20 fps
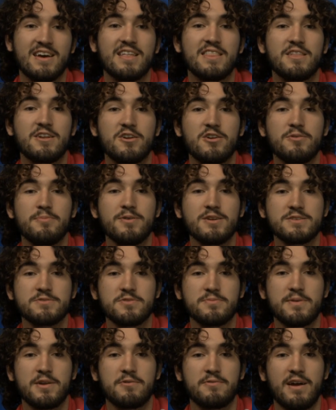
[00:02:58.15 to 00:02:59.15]
The yearbooks
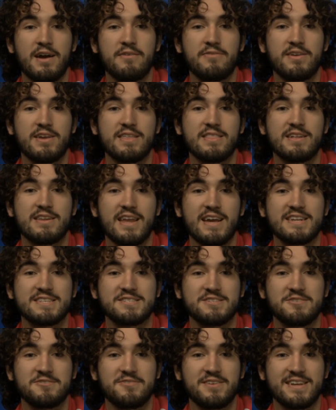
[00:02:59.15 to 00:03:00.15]
will be arriving in the next
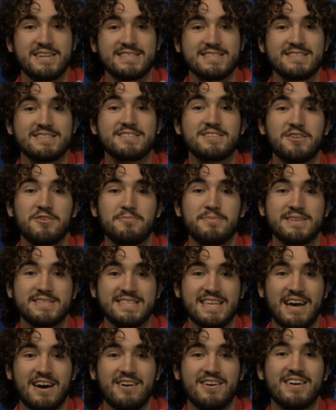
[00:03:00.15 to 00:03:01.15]
two weeks, so don't miss
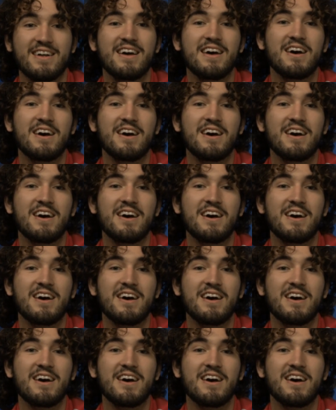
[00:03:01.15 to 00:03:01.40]
out